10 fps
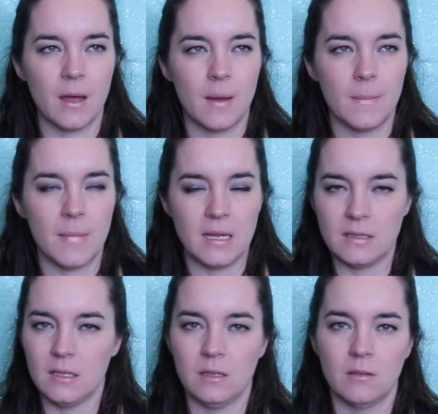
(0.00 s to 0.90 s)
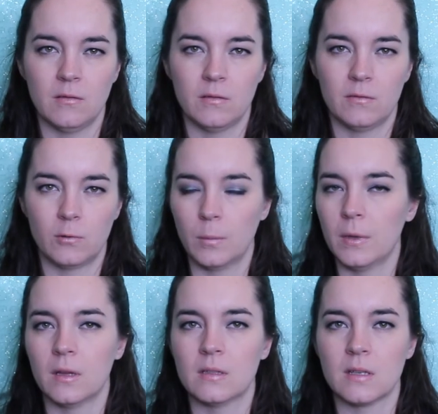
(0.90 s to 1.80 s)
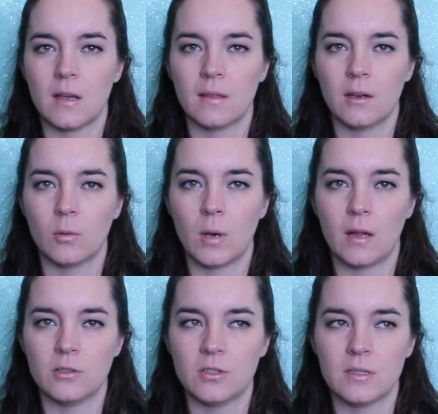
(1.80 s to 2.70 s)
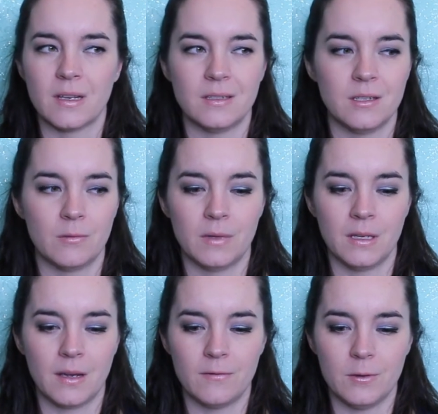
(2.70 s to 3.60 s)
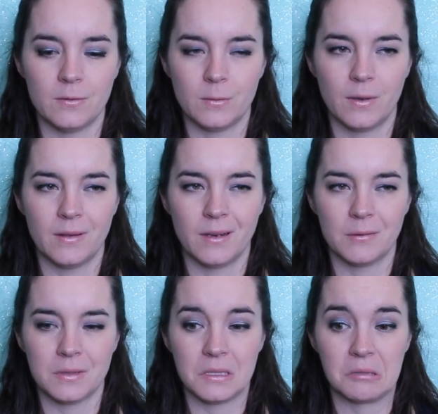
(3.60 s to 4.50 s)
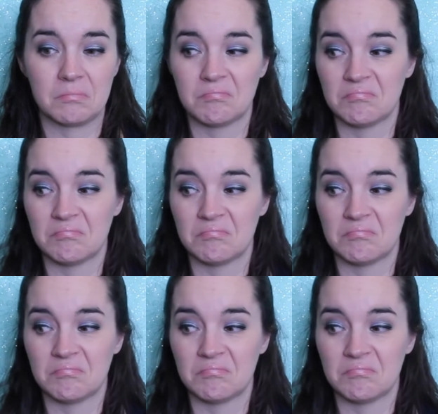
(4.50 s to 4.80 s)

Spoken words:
amazing formulas on their polishes. I don't think I've used one that I was like,